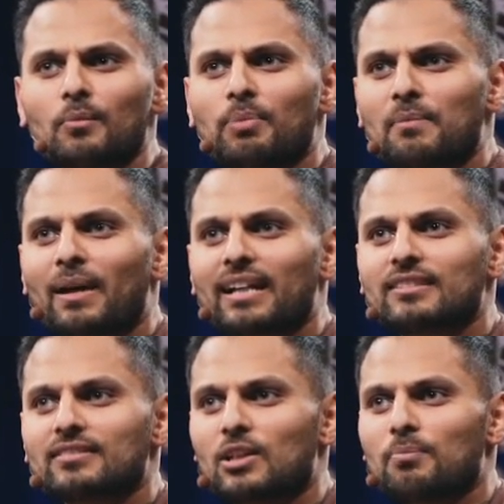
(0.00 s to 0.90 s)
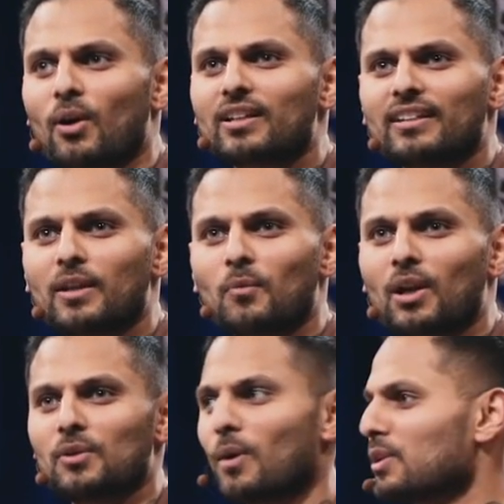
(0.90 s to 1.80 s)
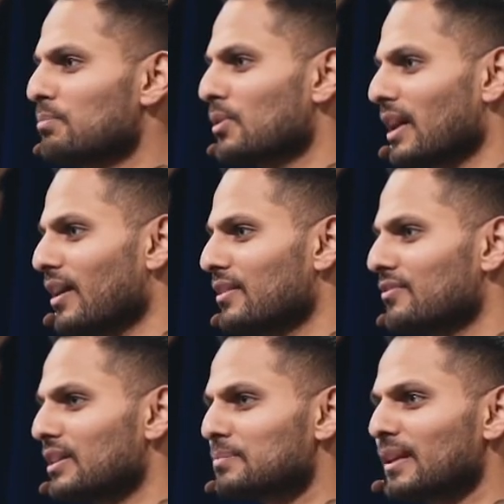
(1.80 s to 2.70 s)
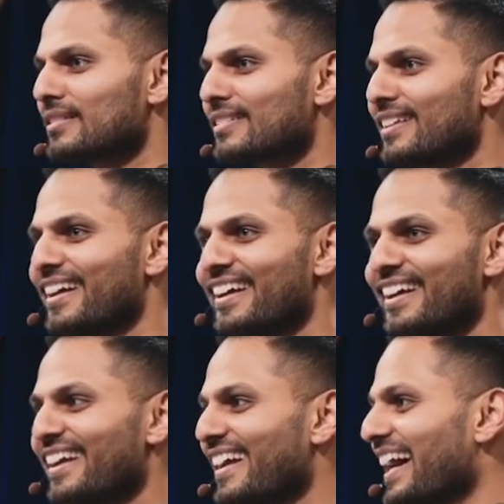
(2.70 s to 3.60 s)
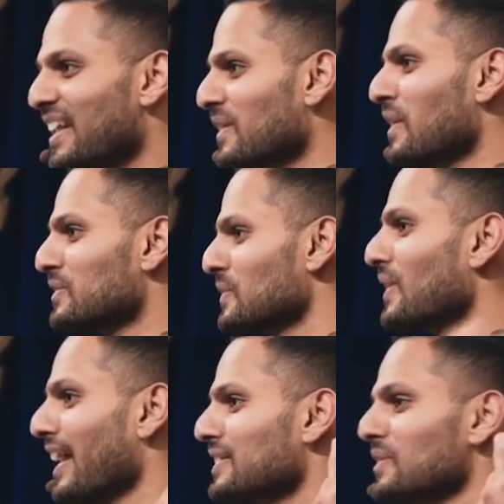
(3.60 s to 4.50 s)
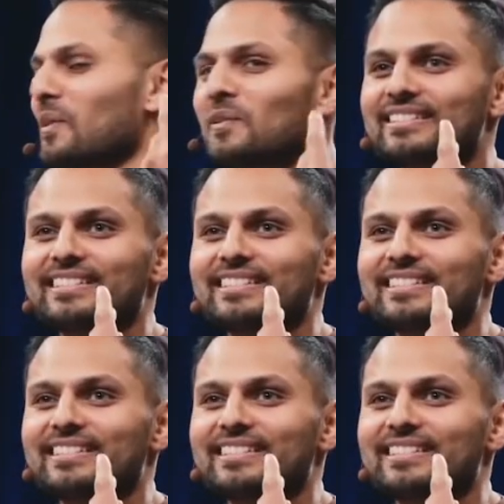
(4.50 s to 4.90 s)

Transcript: put it back inside your pocket and then wonder why you pulled it out in the first place? Anyone else do that? I do that all the